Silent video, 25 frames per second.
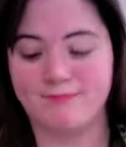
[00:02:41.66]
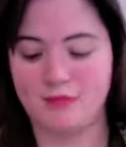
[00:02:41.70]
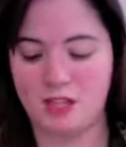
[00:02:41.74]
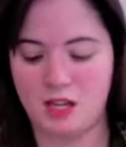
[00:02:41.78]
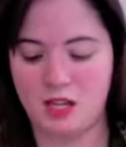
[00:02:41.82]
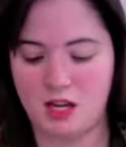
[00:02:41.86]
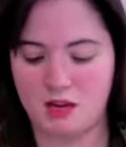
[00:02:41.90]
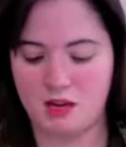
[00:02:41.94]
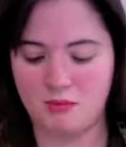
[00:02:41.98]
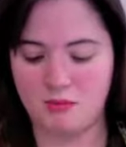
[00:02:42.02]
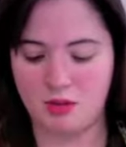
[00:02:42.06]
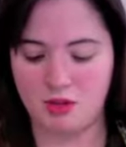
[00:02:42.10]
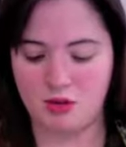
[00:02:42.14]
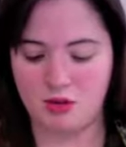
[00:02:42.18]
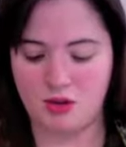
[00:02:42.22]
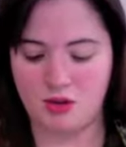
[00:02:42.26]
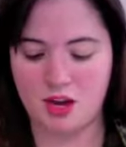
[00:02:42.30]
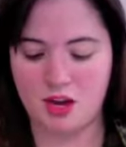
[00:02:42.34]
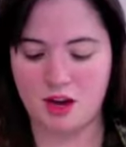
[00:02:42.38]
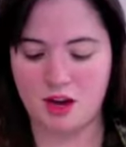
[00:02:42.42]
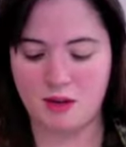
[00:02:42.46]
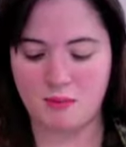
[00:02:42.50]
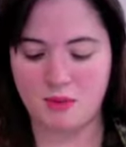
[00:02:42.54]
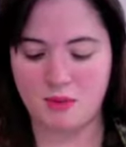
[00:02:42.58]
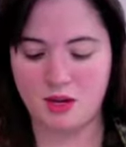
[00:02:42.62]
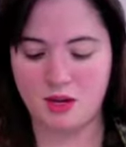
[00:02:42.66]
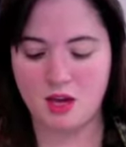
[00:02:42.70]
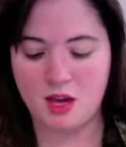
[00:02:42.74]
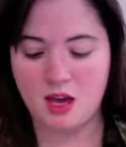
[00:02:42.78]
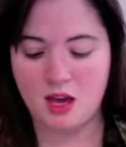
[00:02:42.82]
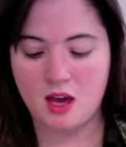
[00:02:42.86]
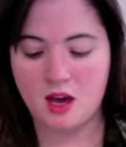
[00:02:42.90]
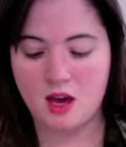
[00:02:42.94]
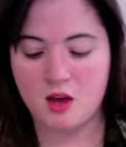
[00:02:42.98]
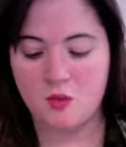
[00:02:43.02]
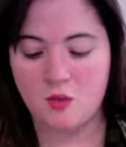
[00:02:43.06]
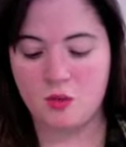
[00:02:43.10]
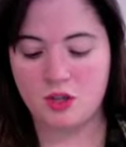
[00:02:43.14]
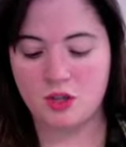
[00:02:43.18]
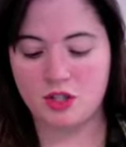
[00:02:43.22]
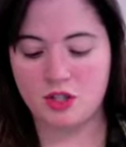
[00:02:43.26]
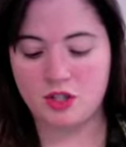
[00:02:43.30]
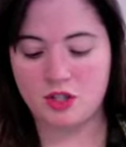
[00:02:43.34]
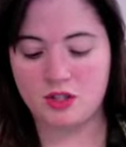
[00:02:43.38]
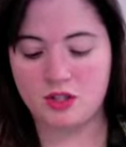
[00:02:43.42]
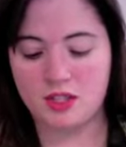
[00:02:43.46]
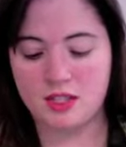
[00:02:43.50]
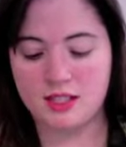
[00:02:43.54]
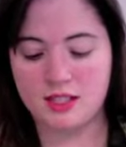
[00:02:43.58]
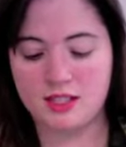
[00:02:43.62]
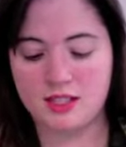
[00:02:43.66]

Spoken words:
a blue cup. What you need